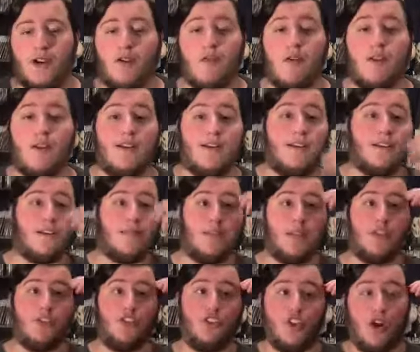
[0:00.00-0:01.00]
I wanted it to
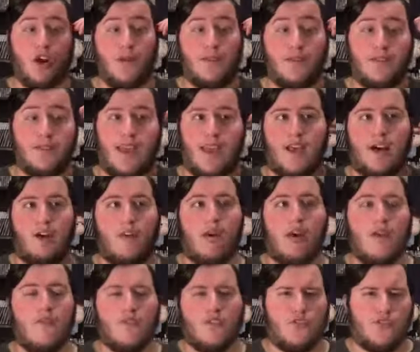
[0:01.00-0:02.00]
be dumb as hell.
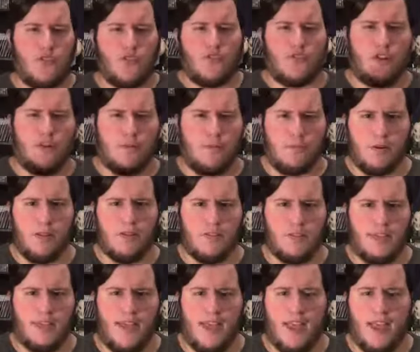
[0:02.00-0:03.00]
First of all, it's called Bullet
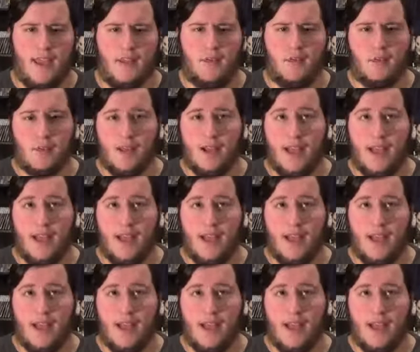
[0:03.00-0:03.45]
to the Head.